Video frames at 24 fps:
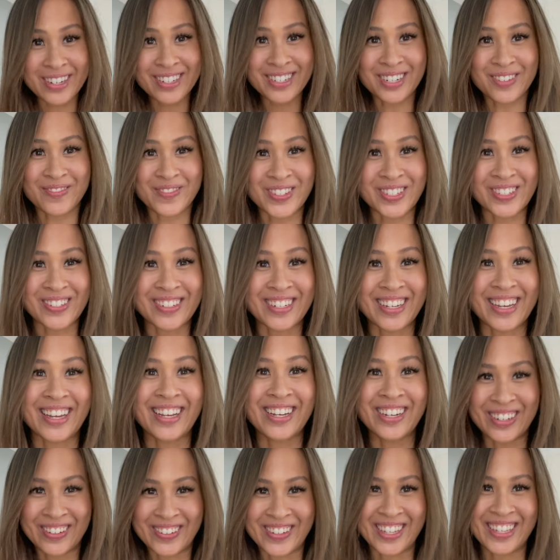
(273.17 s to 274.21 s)
a jumpsuit
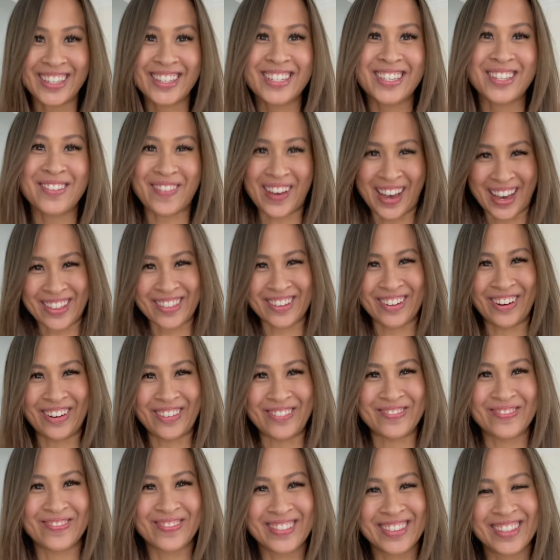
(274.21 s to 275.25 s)
and going to the bathroom.